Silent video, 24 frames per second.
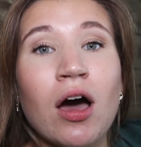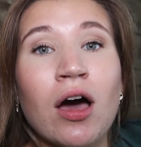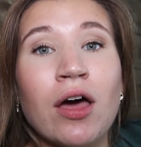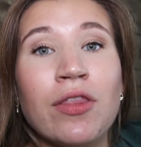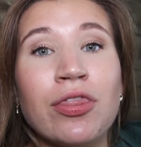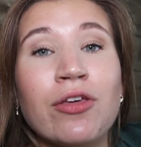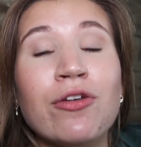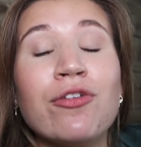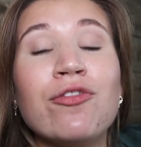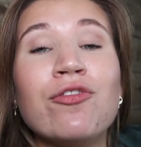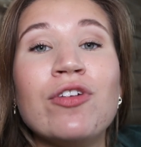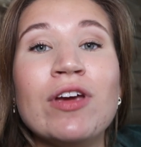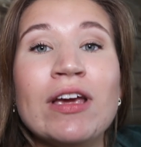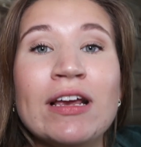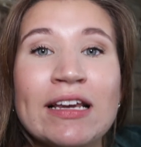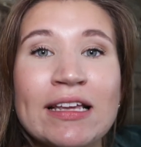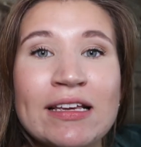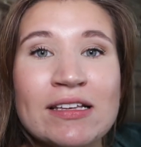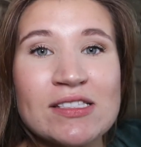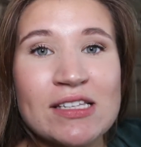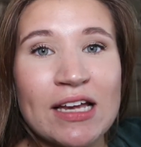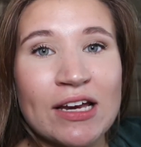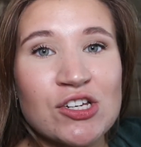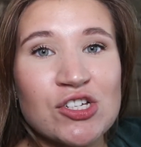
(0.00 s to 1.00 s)
the
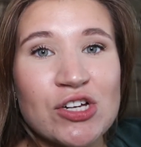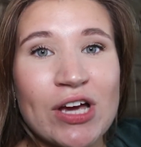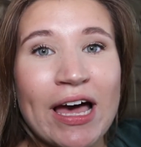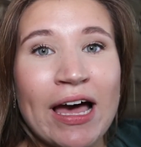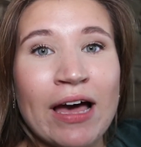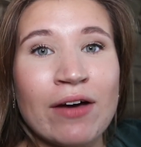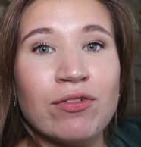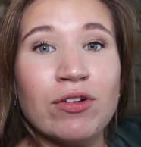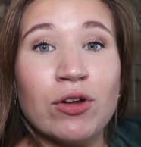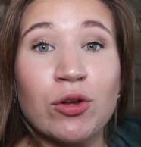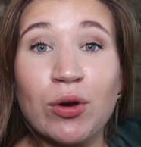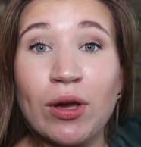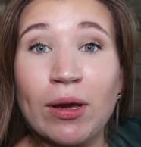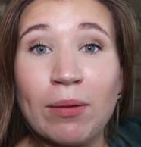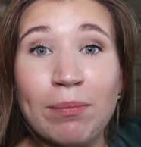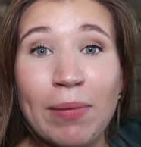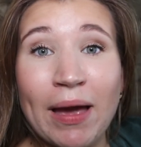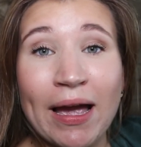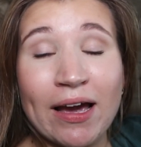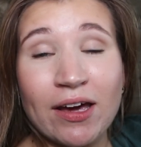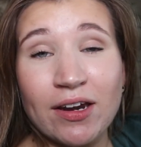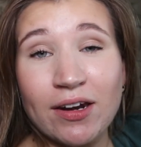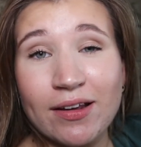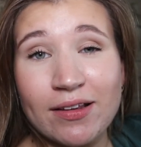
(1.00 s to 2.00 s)
feelings that you have looking
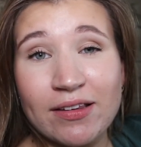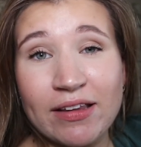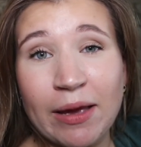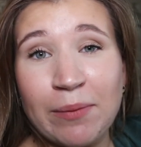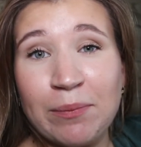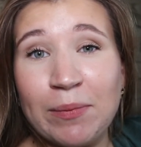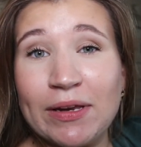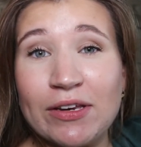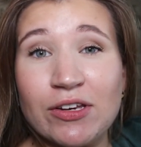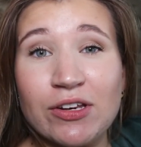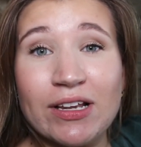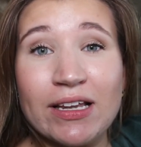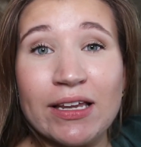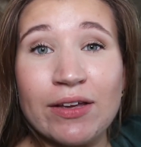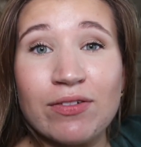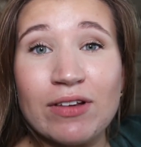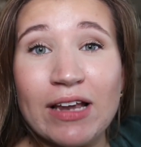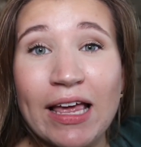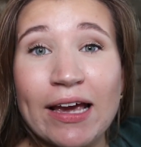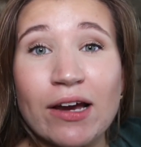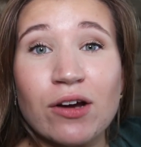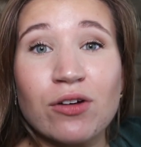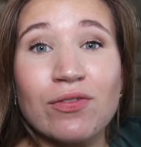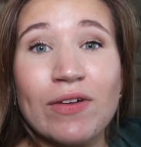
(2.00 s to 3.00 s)
back on the time that you lived
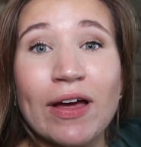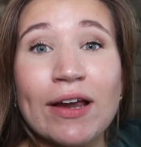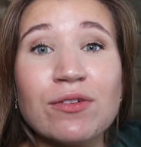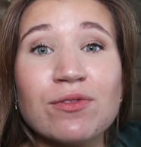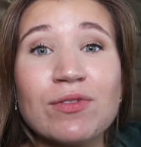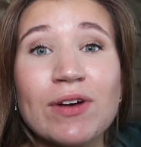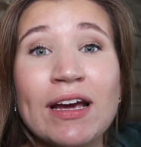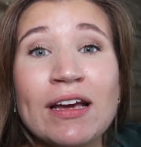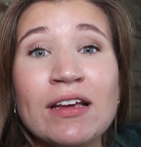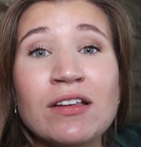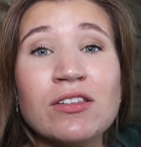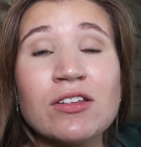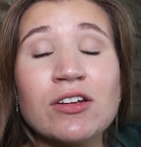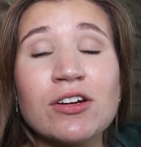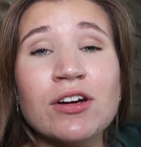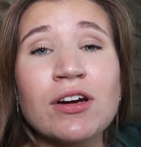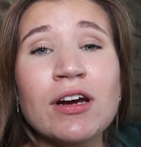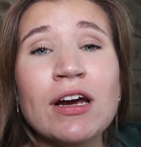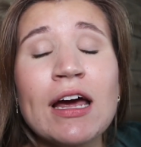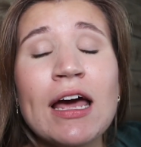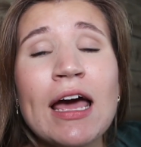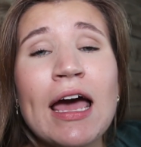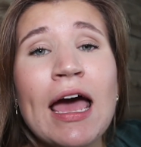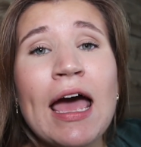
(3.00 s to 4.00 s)
like a rat racer,
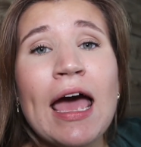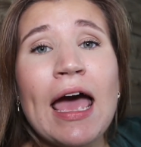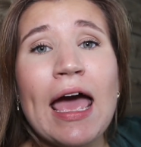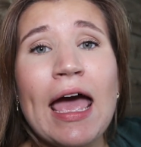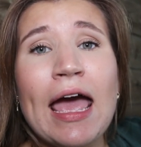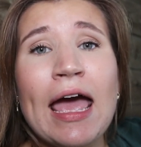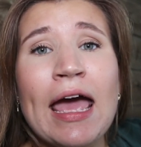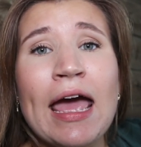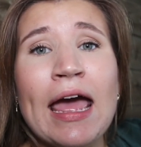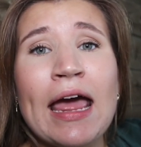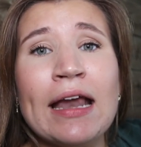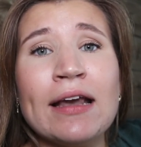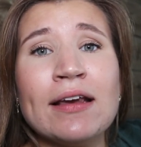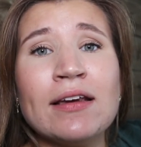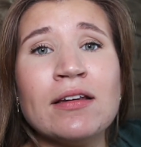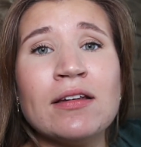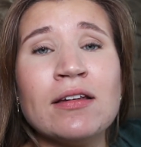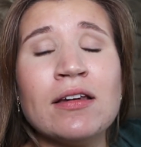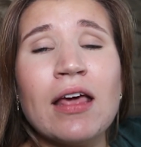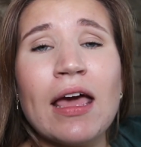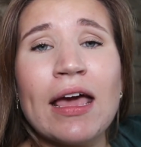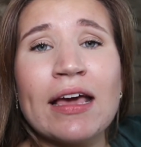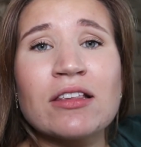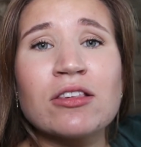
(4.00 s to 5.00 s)

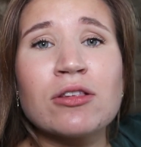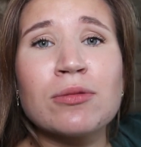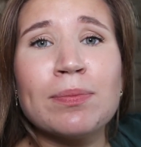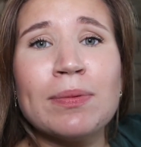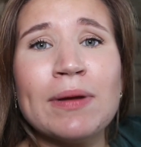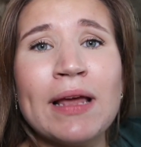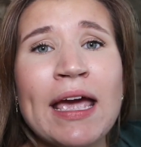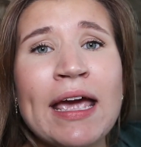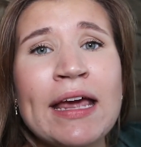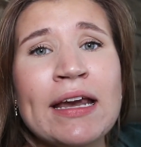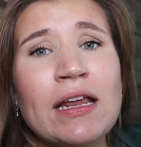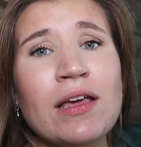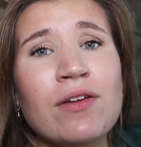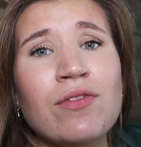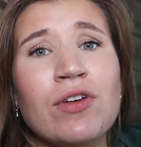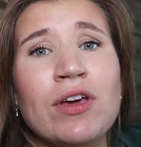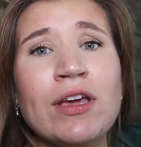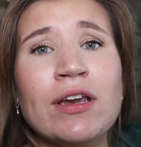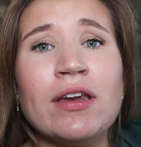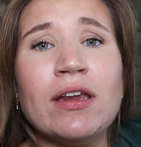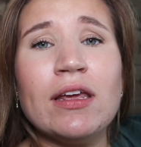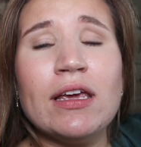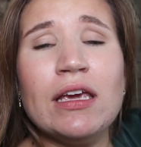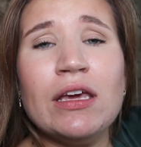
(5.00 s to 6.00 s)
and explain if
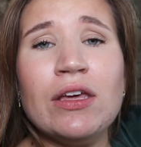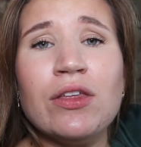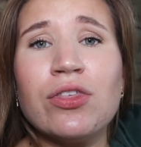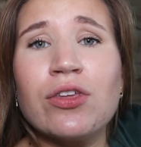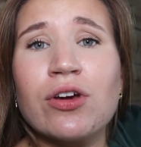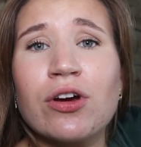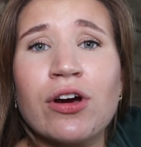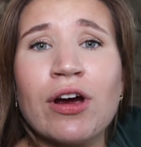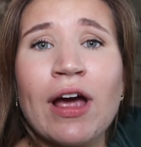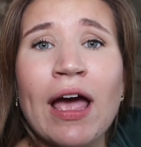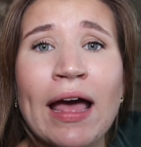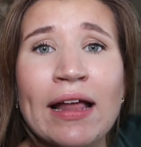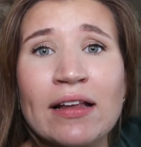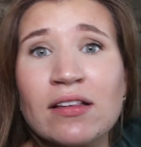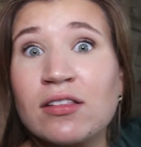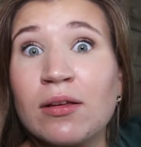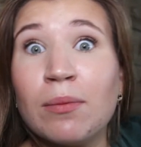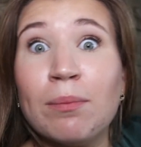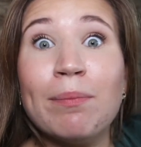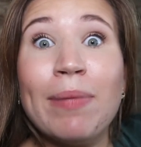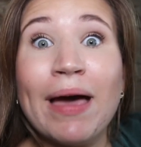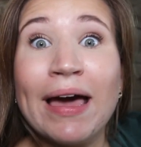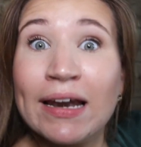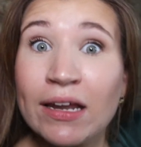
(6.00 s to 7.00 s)
it either had
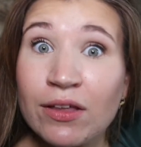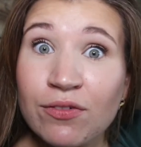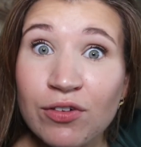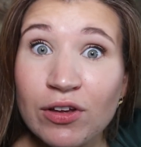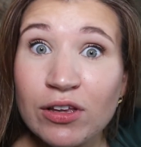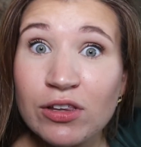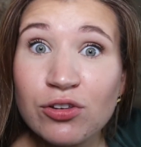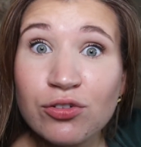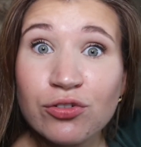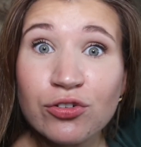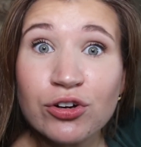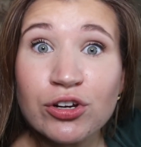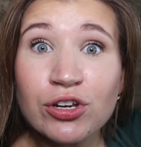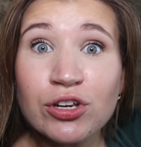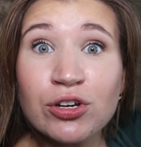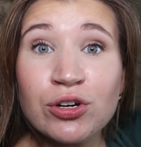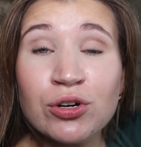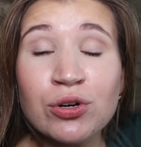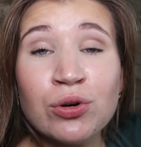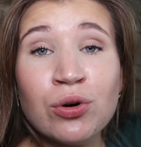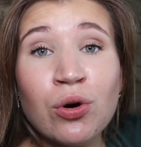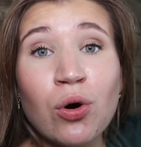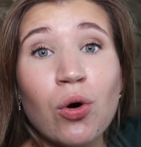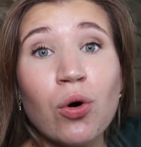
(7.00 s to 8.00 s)
some benefits for
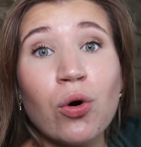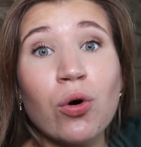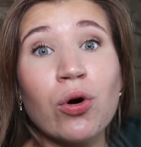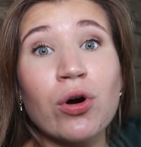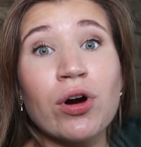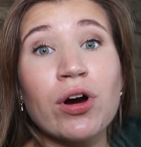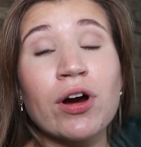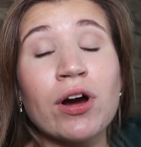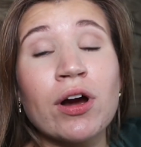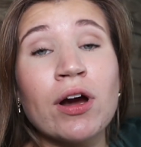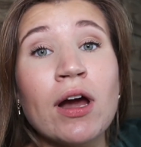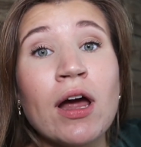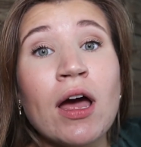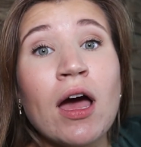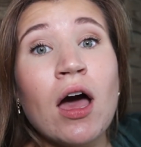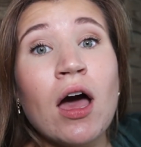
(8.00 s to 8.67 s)
you, or